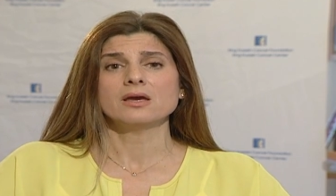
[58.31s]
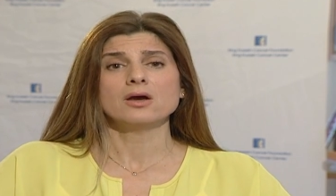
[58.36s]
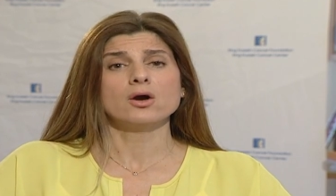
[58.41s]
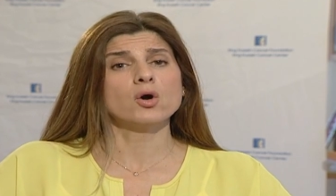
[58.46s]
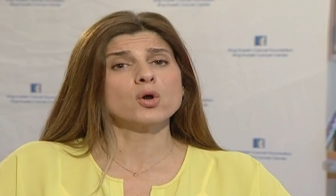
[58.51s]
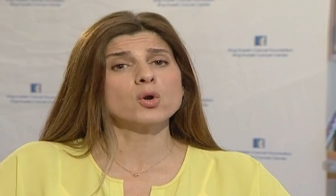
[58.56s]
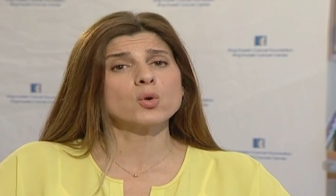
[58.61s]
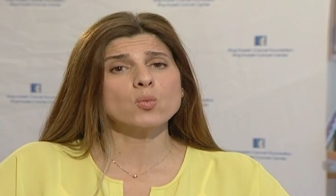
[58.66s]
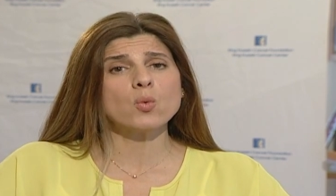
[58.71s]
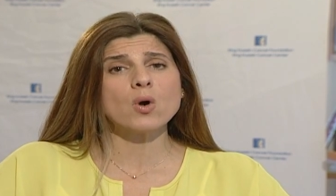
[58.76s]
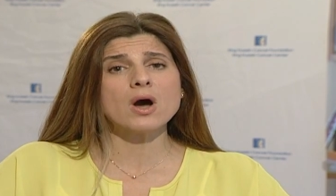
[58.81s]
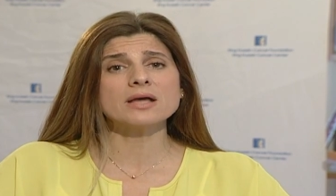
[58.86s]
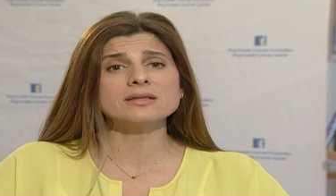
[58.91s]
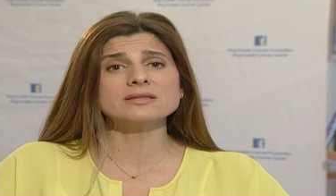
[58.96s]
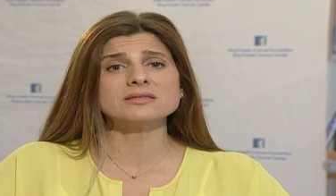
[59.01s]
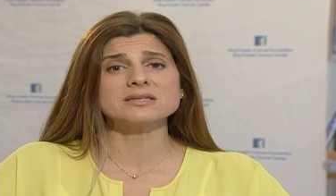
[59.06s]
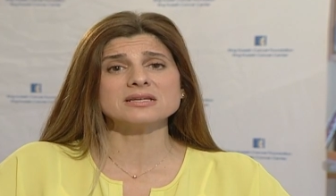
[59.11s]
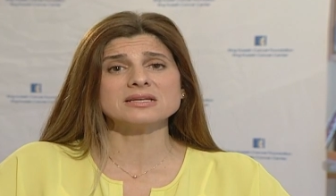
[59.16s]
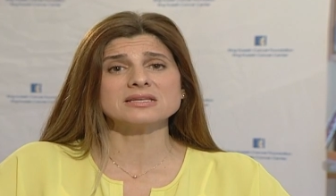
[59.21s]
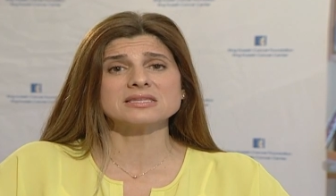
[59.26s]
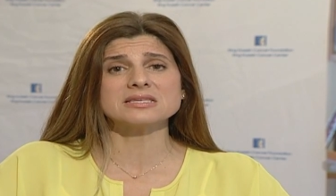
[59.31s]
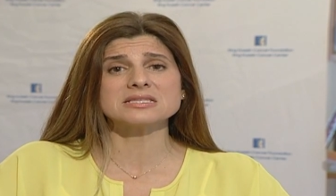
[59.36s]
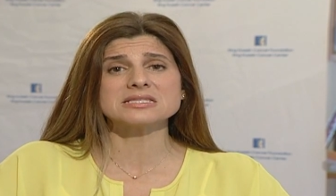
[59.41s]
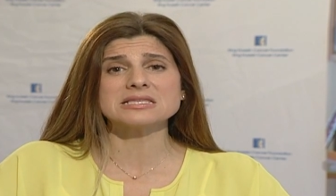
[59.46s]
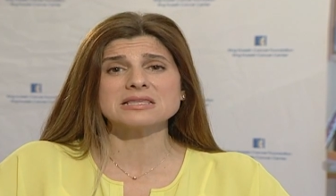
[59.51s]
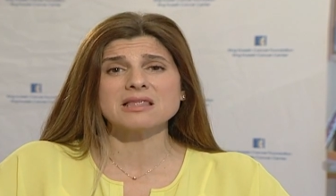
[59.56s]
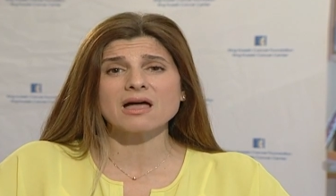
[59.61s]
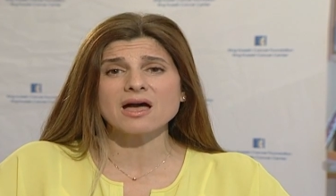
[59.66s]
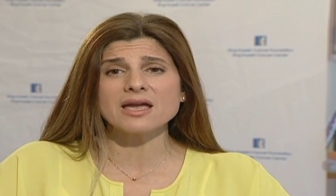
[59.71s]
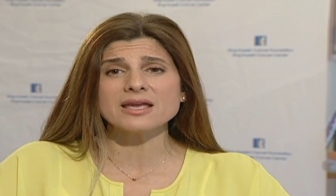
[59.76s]
on what it is
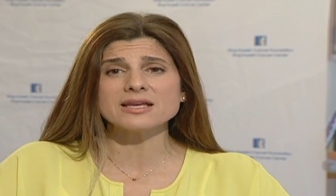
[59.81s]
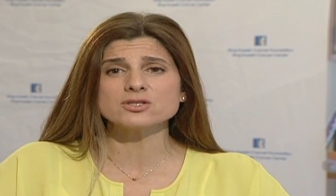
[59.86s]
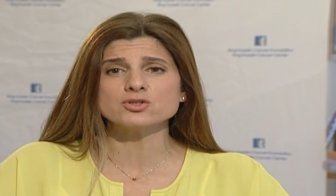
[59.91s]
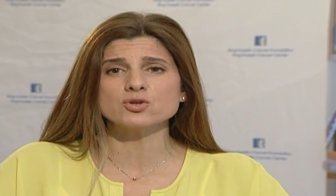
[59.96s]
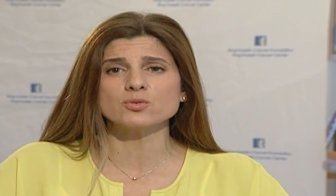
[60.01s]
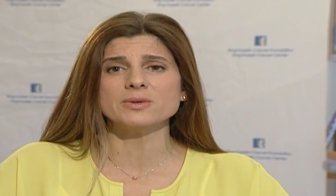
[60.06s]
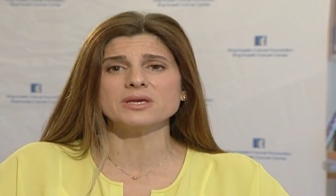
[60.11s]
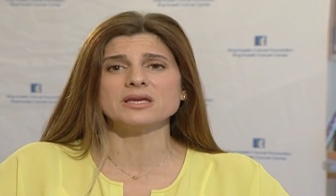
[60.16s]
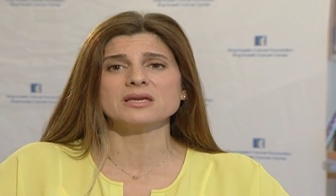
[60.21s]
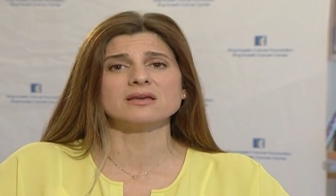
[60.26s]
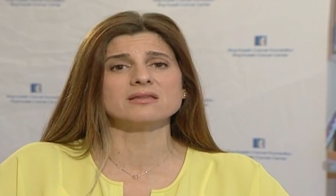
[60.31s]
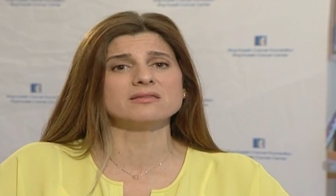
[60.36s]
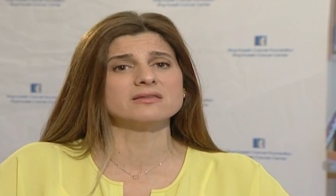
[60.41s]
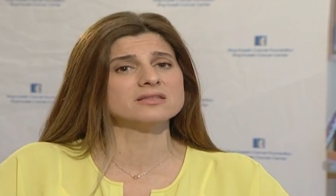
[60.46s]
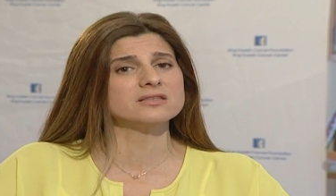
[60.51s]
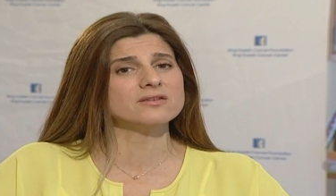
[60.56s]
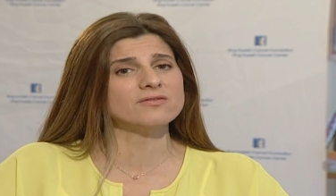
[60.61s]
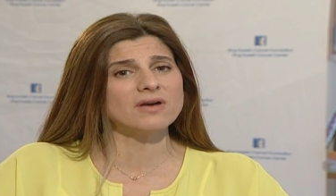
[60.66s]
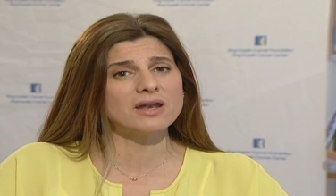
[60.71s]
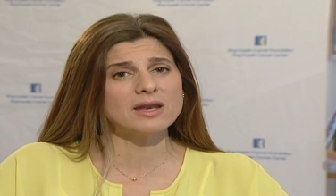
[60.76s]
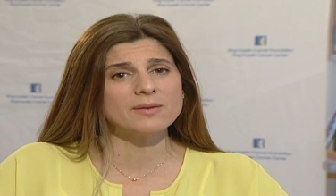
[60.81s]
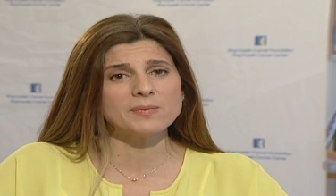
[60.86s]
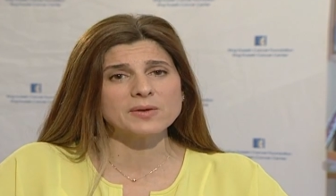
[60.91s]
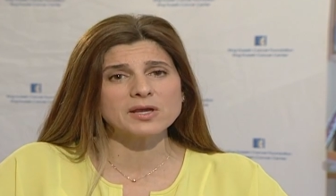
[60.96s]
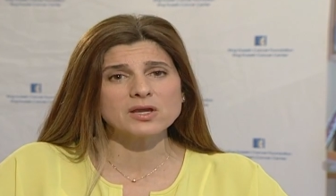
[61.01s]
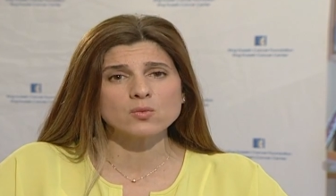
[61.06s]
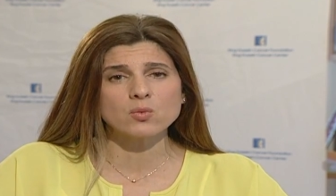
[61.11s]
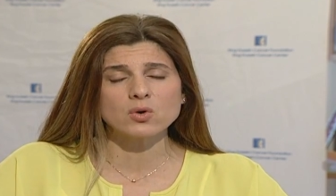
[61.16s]
like to be in the developing